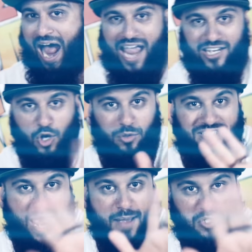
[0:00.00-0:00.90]
I ain't no
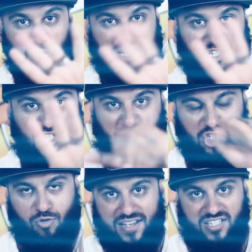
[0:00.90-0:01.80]
damsel in
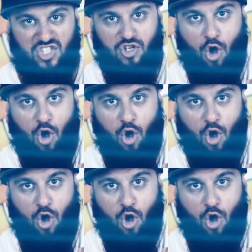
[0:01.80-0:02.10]
distress,